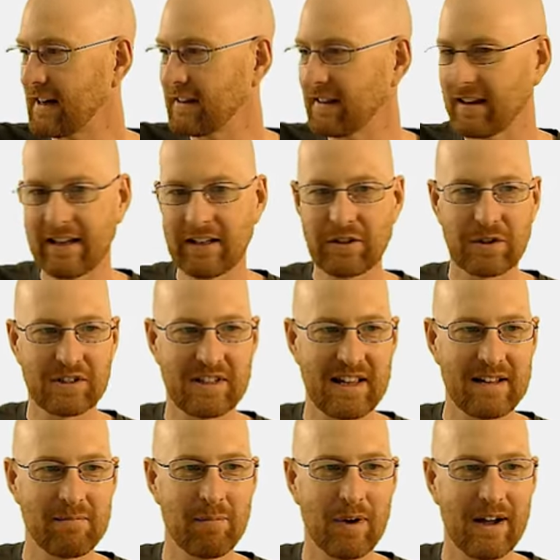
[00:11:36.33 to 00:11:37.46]
anything
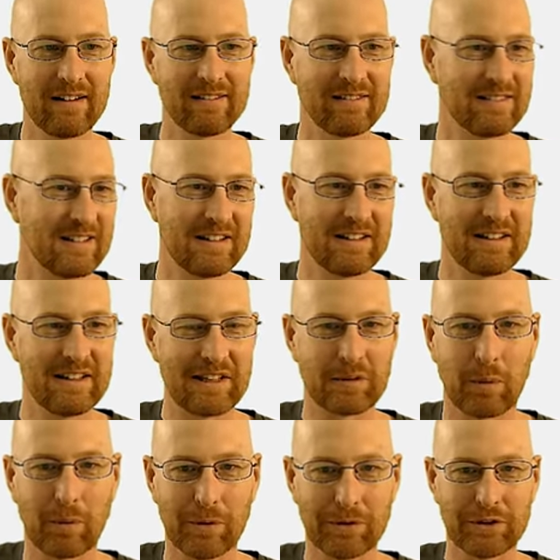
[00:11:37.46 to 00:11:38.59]
interesting, but that's where we'll